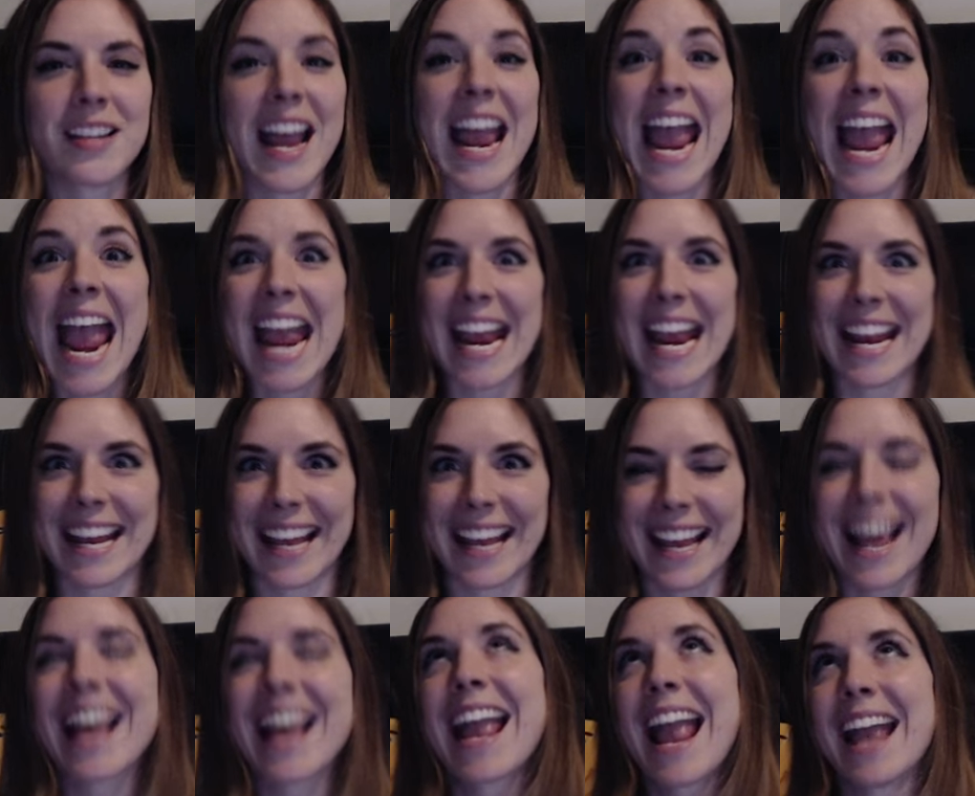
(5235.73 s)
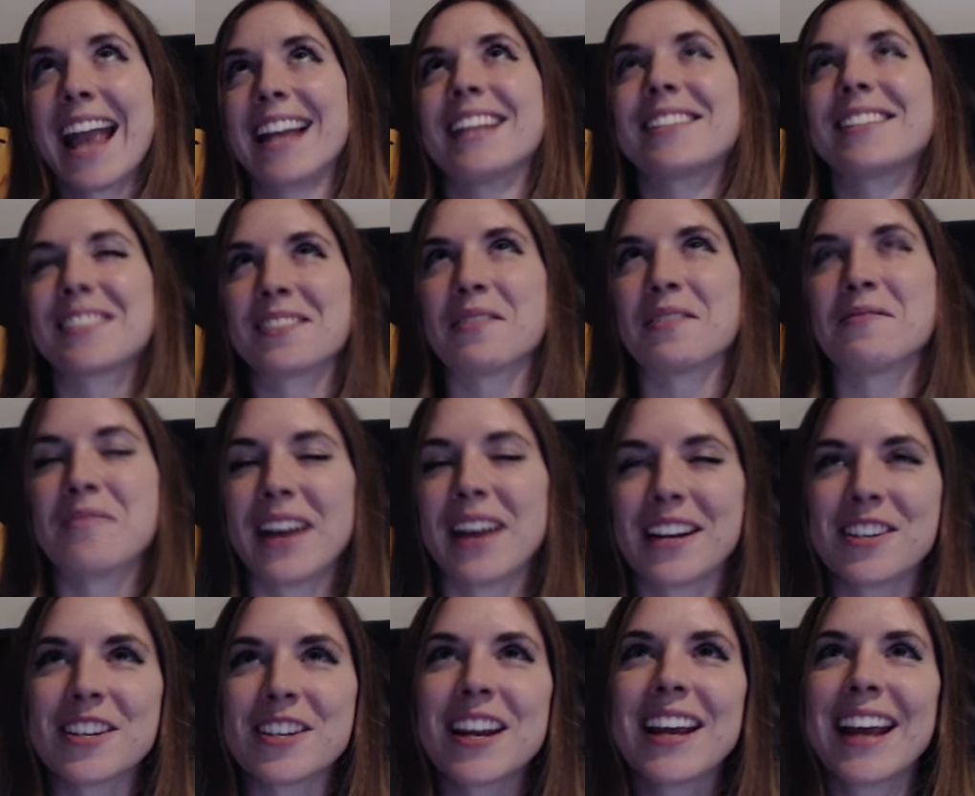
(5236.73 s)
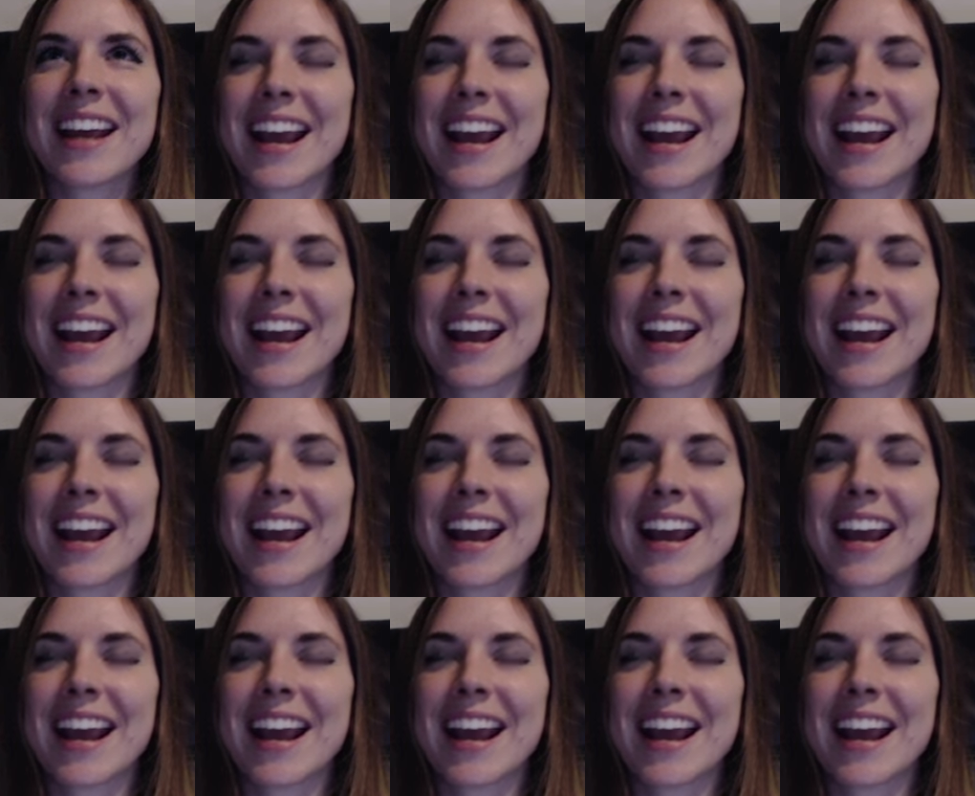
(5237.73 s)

I hate it. I hate it so much,